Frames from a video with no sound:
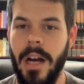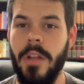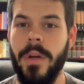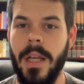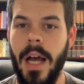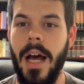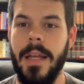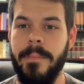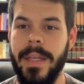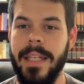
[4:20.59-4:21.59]
following
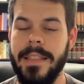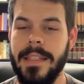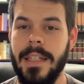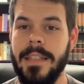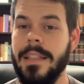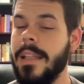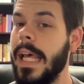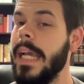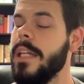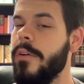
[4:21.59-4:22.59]
God means
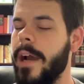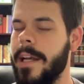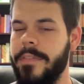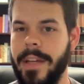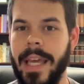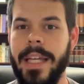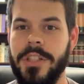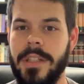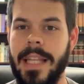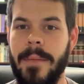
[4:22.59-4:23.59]
delayed gratification.